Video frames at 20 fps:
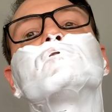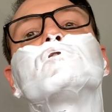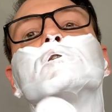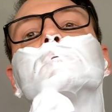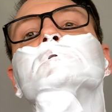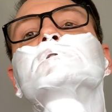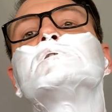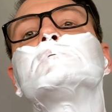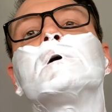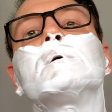
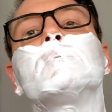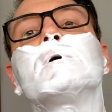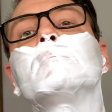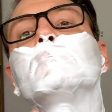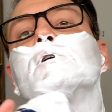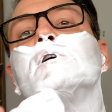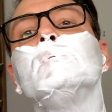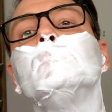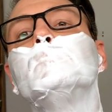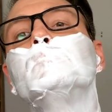performance to my
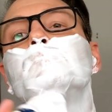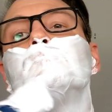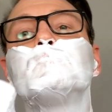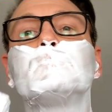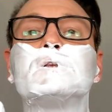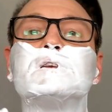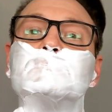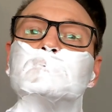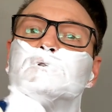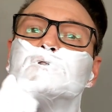memory.
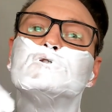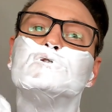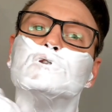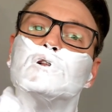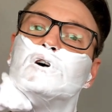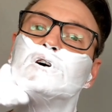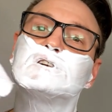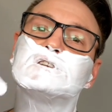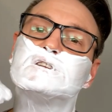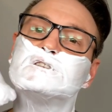It's been too
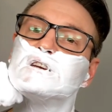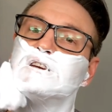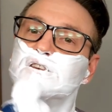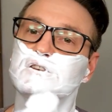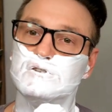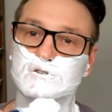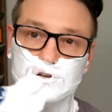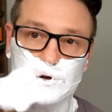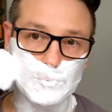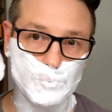long since I
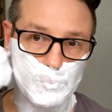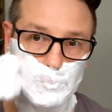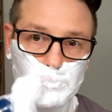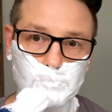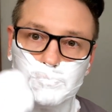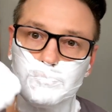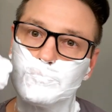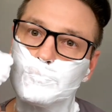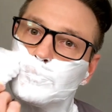used it.